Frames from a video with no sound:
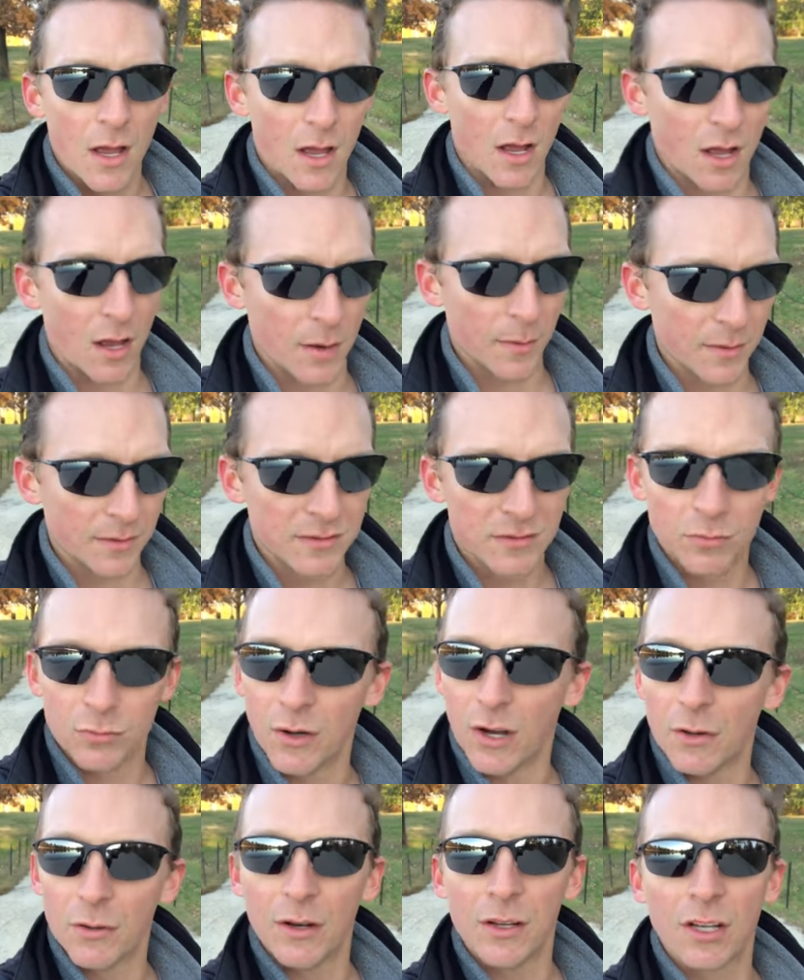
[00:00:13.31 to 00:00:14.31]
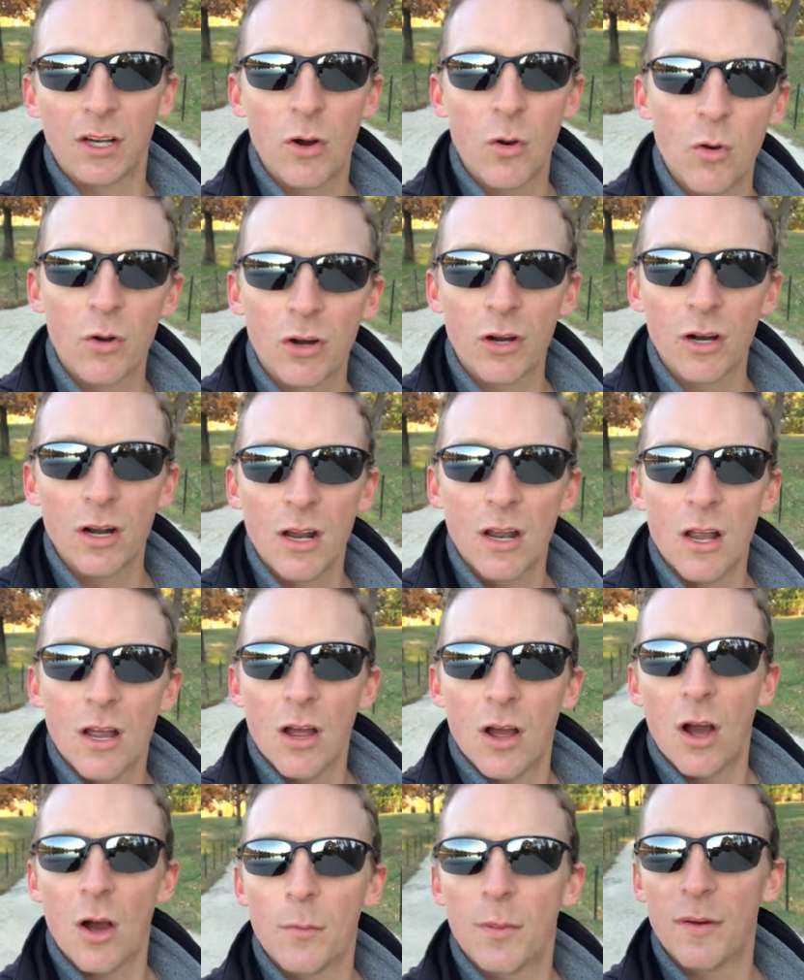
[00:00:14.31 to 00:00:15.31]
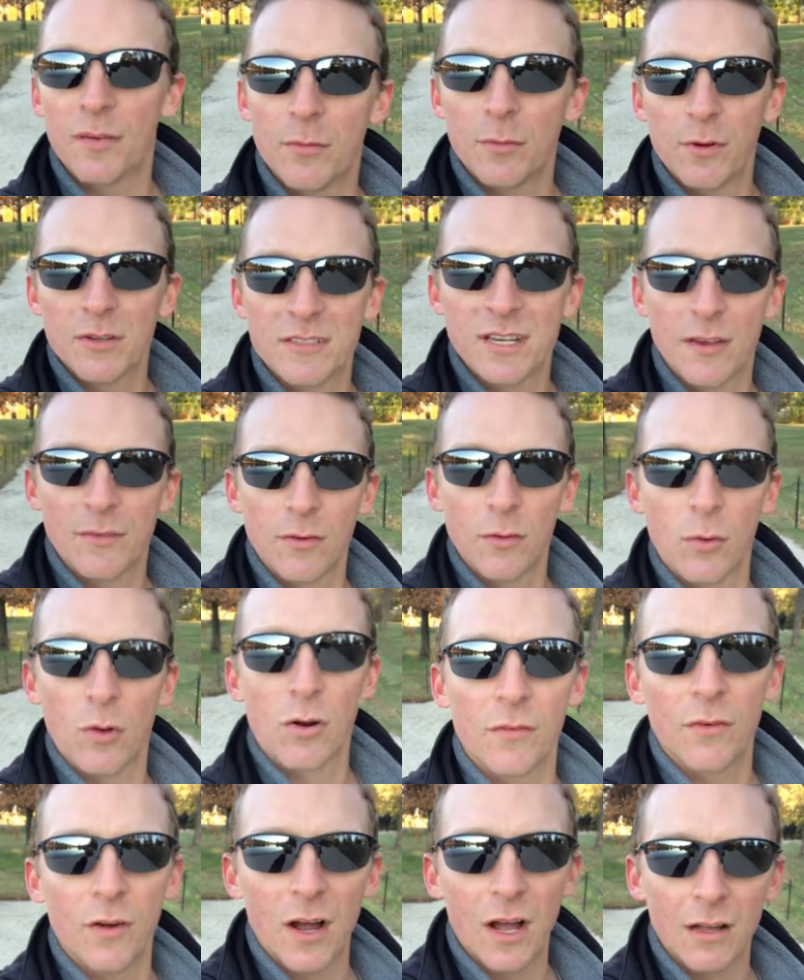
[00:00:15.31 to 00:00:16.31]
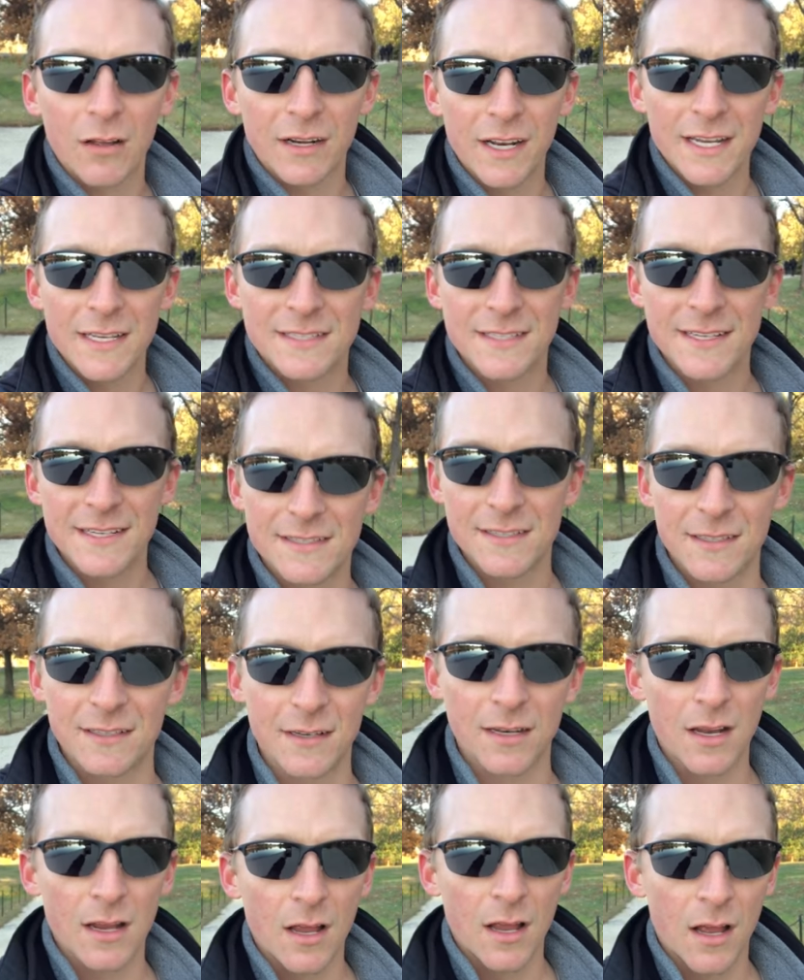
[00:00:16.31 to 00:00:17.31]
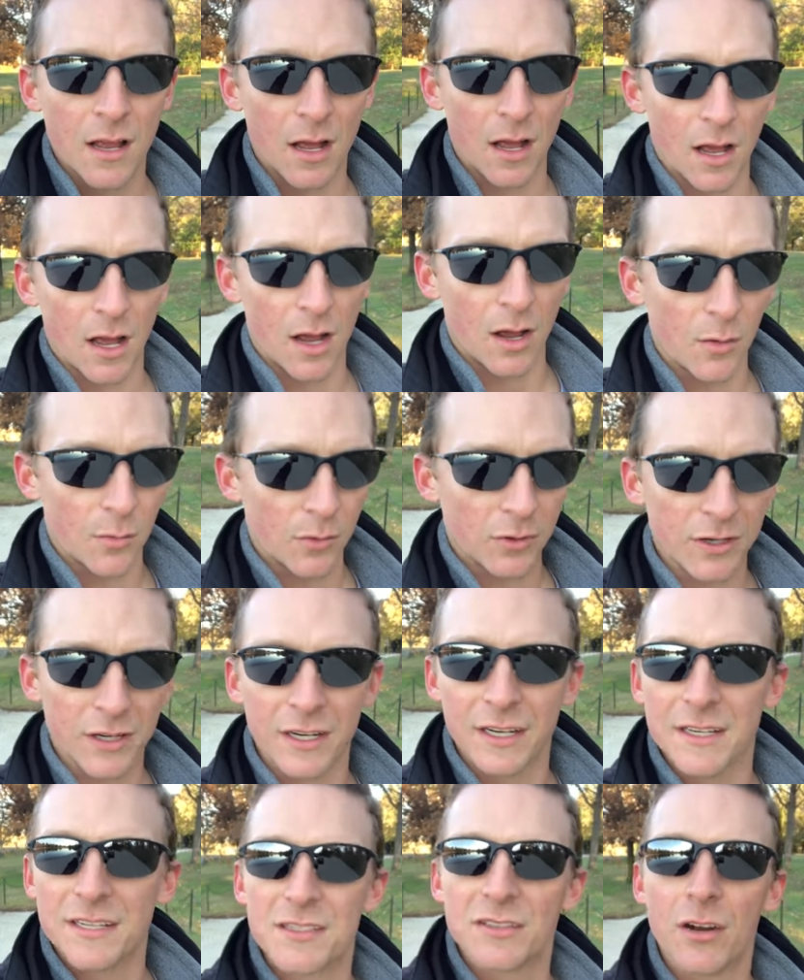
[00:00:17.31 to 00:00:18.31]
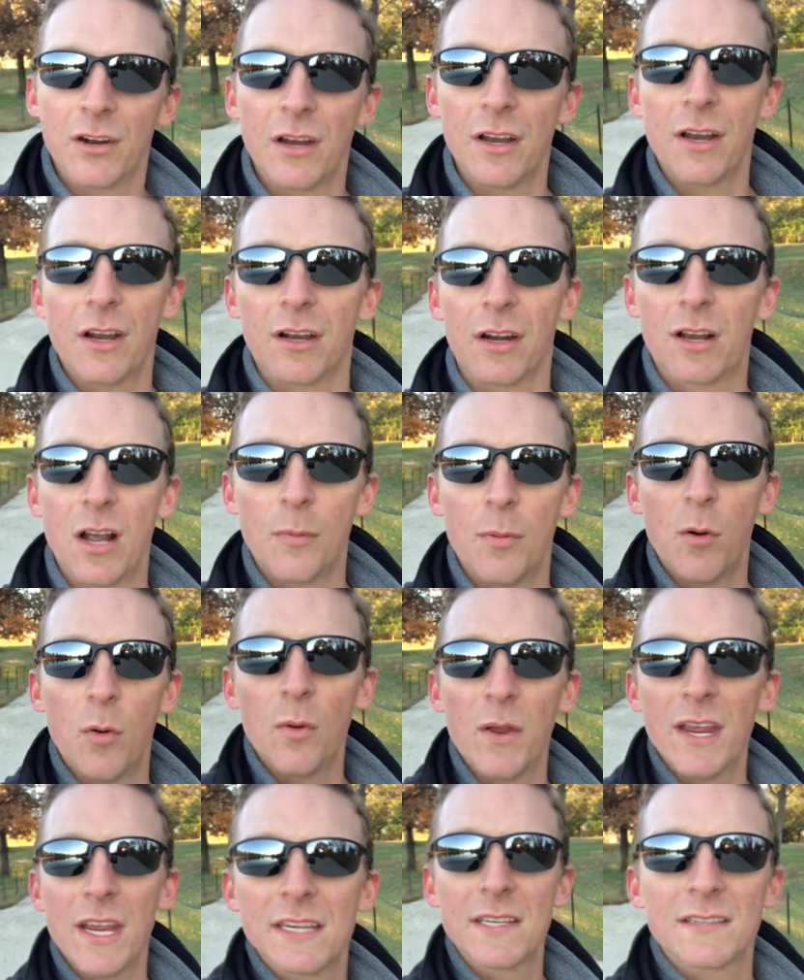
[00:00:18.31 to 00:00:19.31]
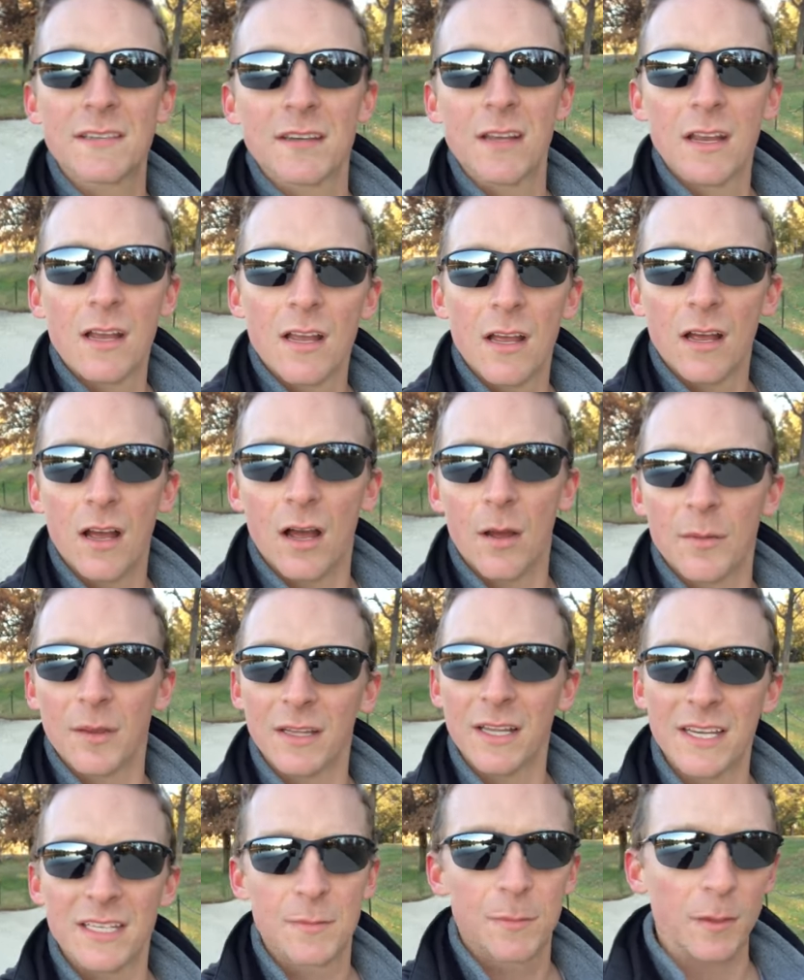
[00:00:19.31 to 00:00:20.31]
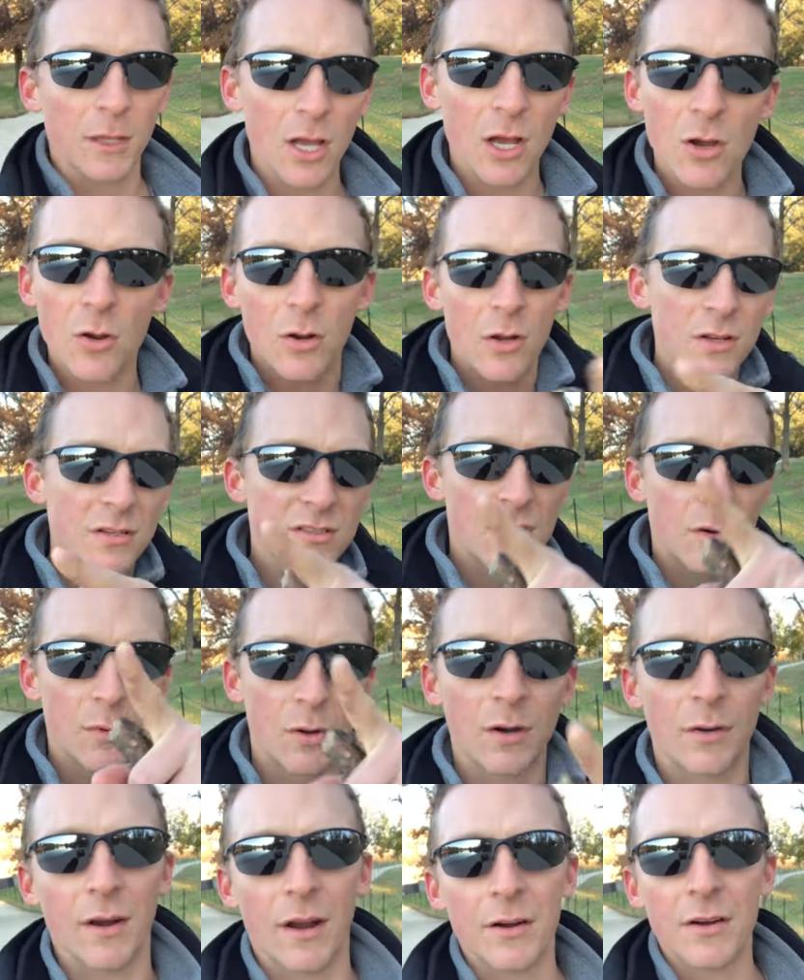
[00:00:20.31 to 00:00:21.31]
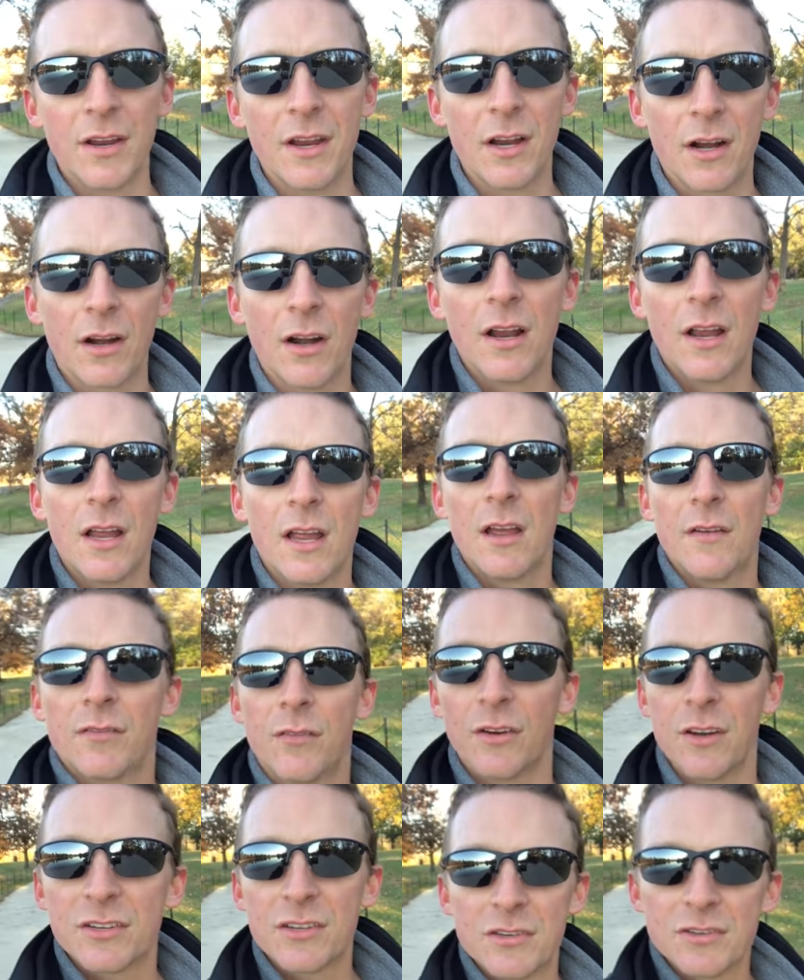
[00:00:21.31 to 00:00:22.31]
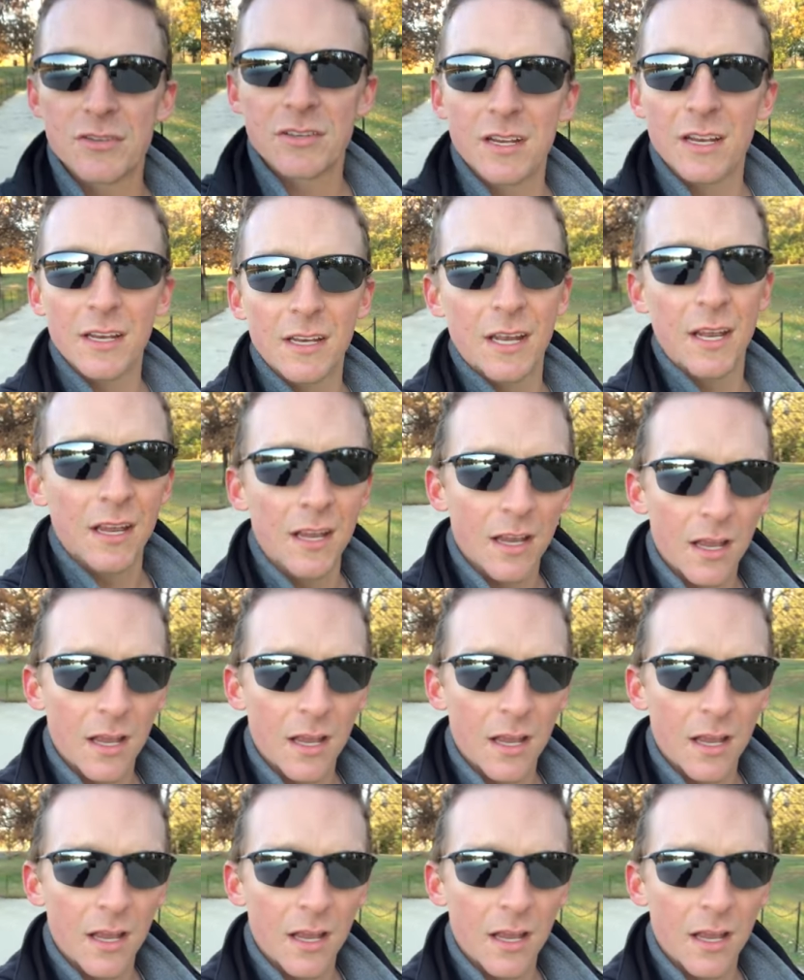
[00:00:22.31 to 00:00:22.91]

Uh, it's right around the corner. Hope everyone's having a wonderful holiday season. Uh, we're going to get started here in a couple weeks. Um, the link's below, somewhere around here. If you're interested,